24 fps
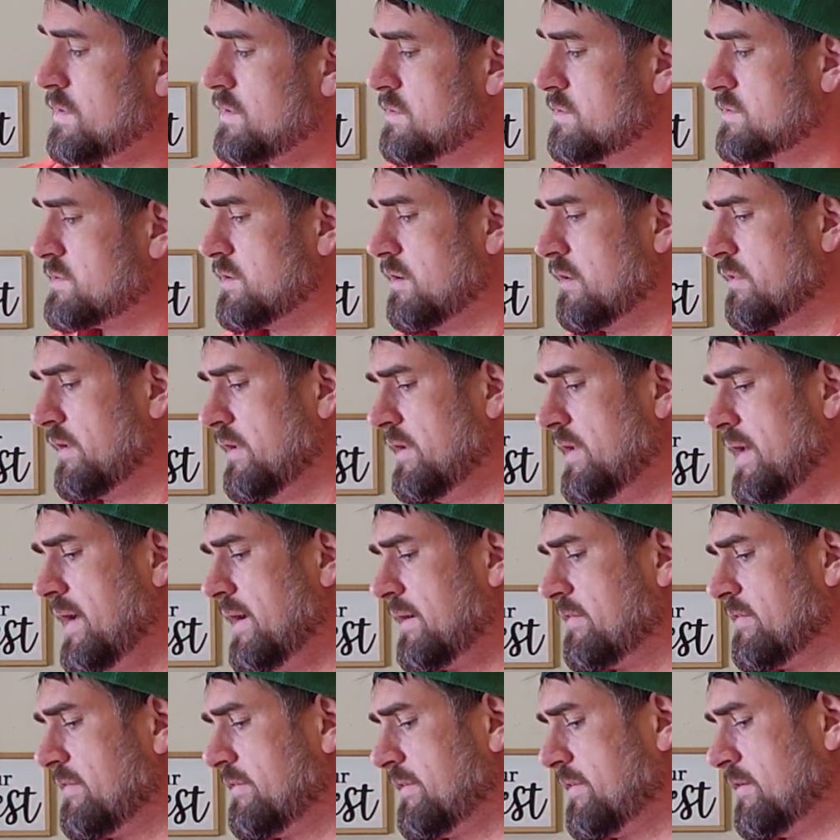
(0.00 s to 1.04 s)
So the
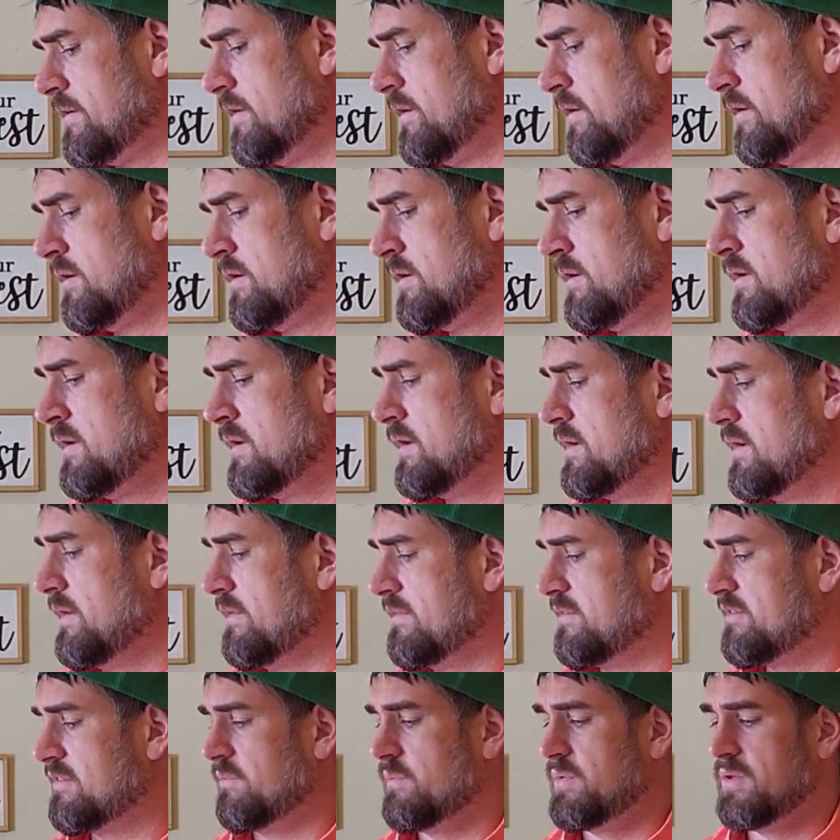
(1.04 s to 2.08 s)
next
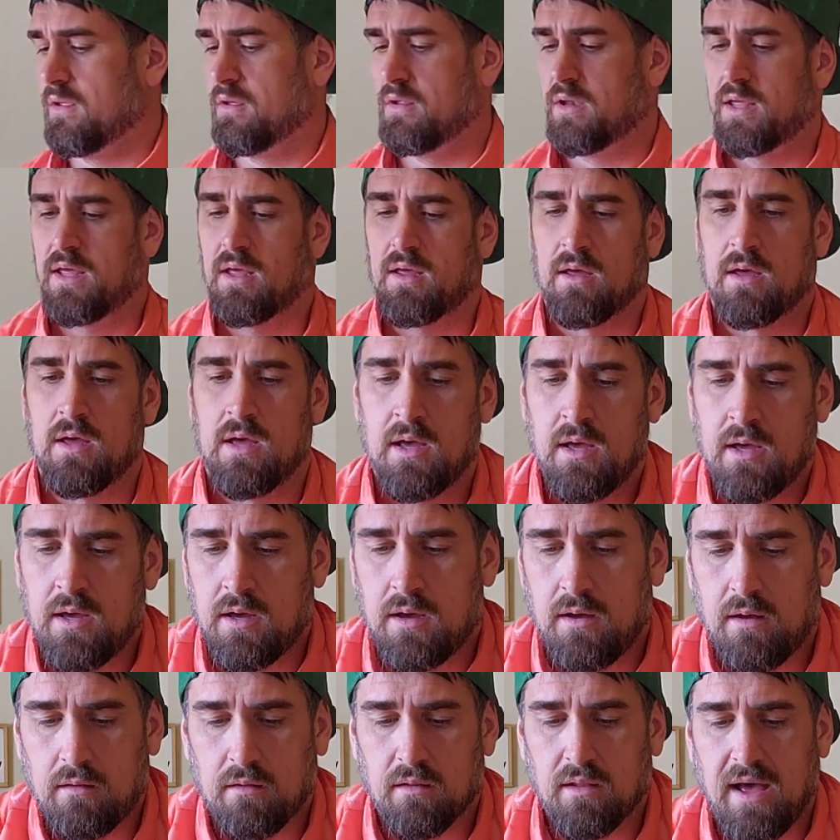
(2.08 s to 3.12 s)
instability
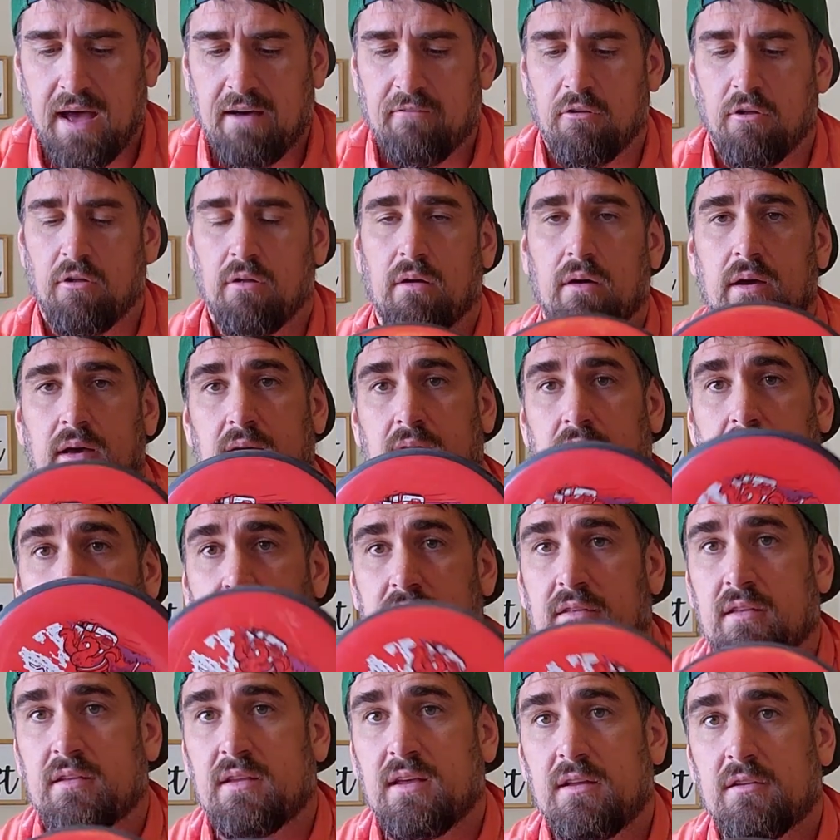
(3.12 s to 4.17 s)
level is
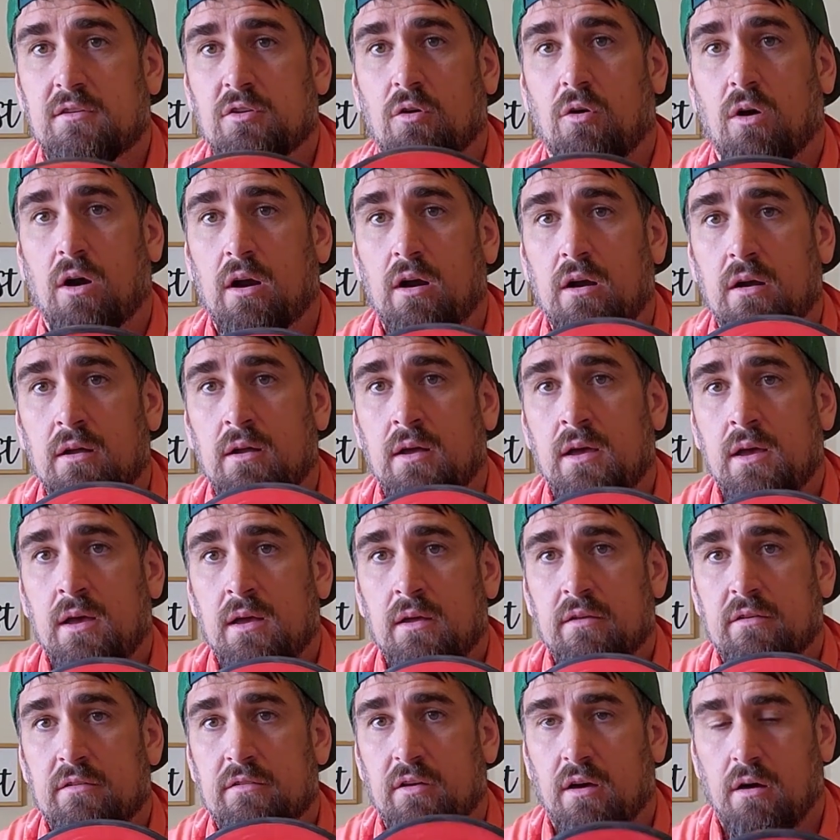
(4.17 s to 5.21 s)
detour.
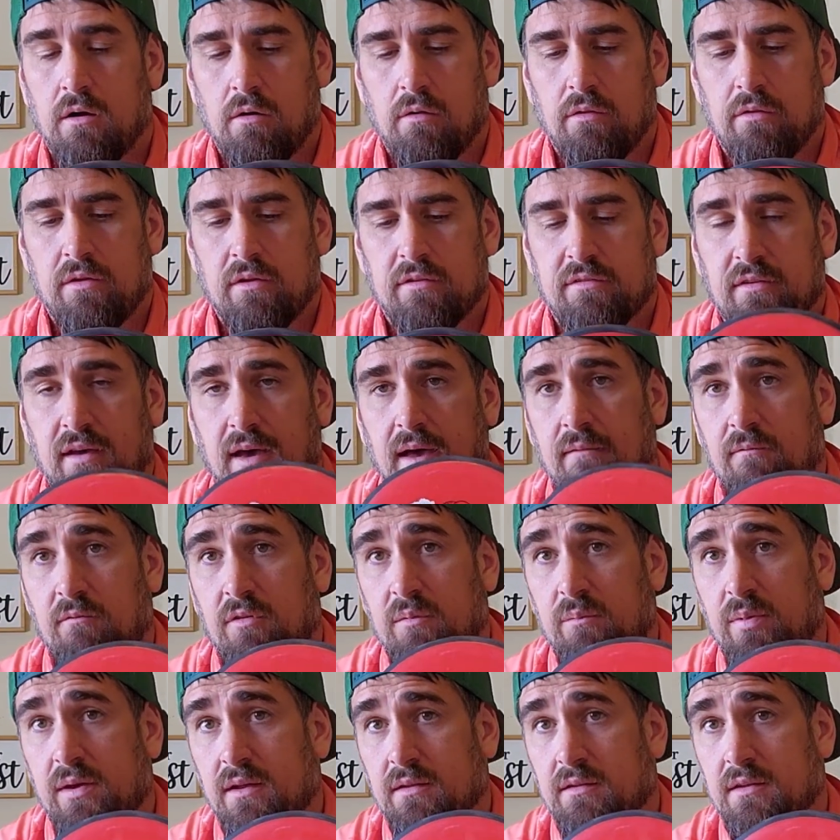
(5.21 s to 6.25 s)
So this
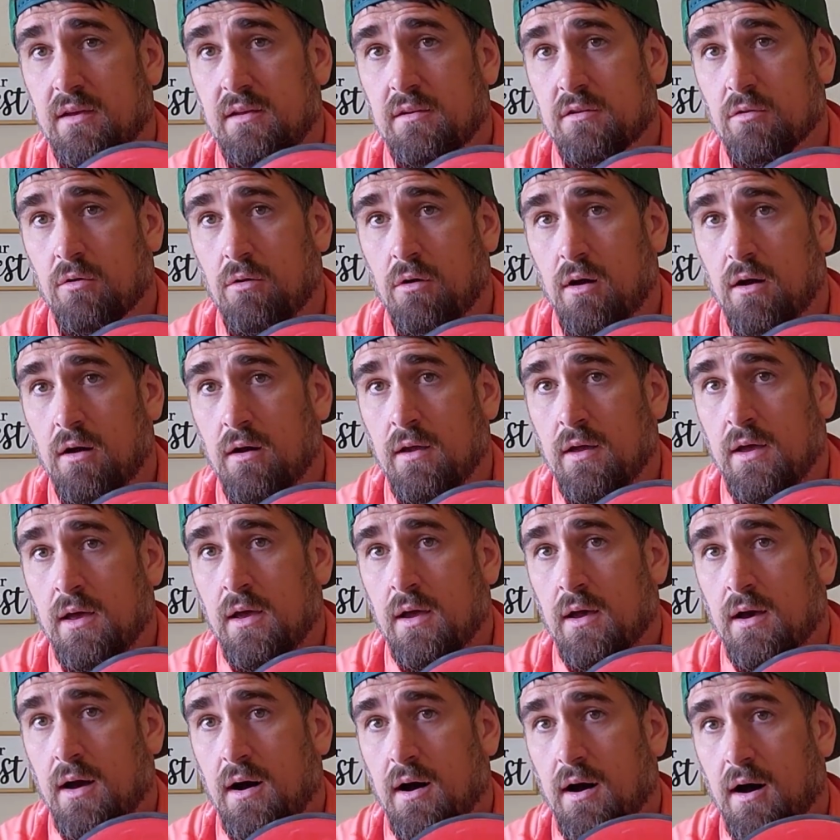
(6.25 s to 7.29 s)
MVP detour,
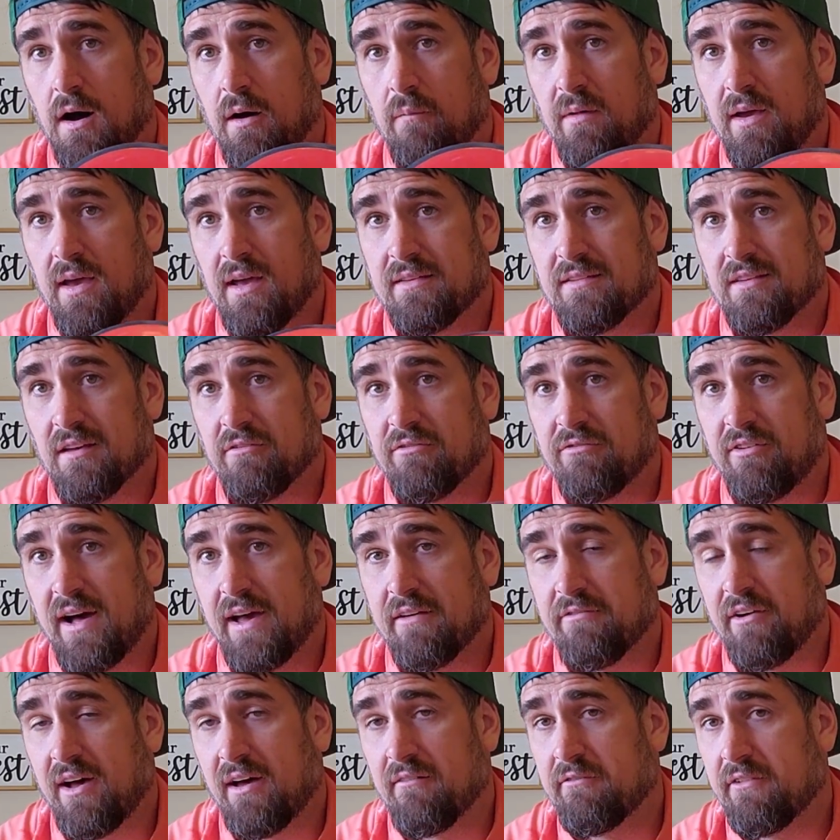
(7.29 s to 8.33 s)
it's a
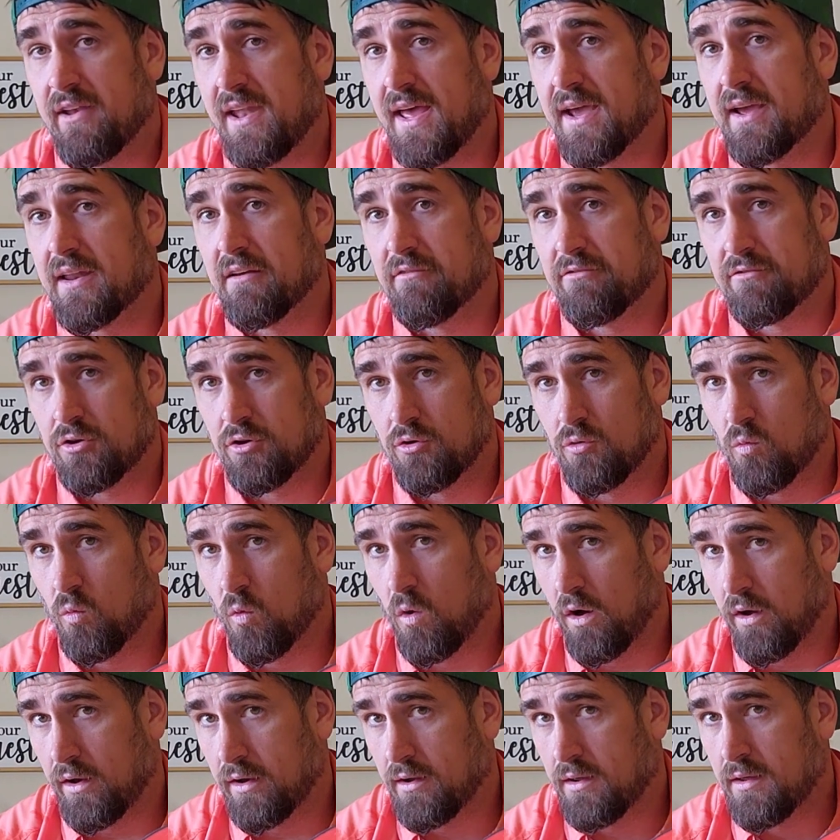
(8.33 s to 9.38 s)
5.5 negative
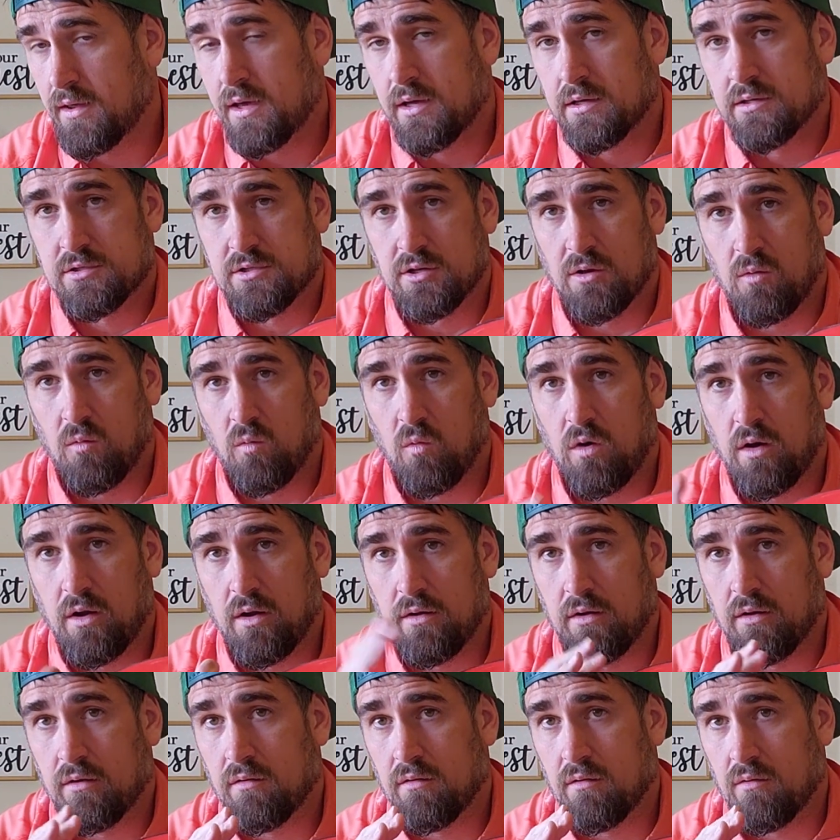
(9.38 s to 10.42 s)
2.1, so
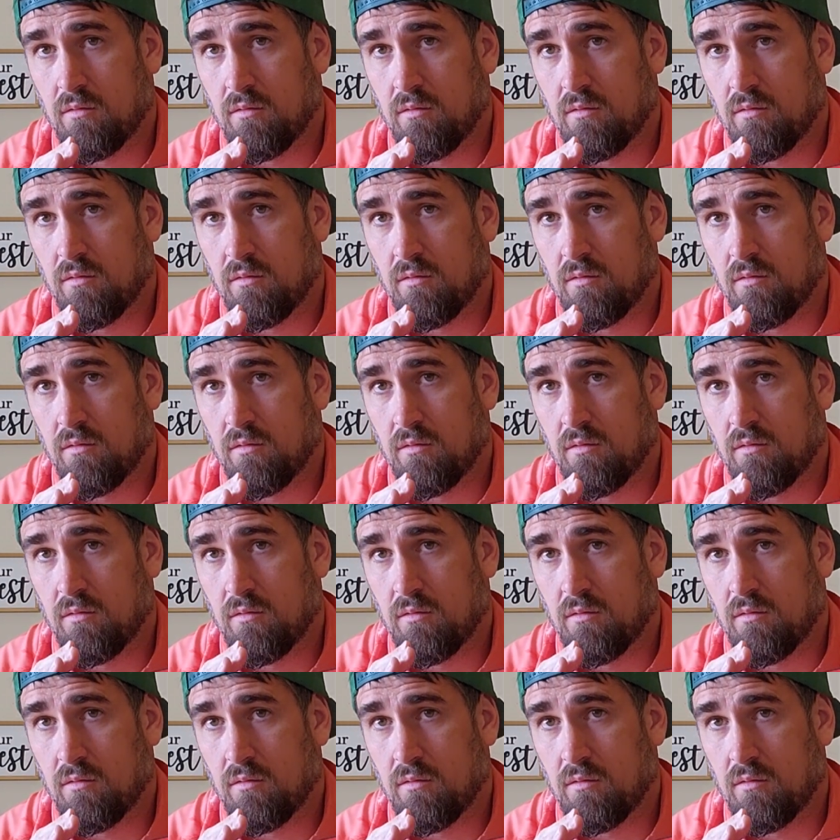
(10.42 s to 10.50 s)
one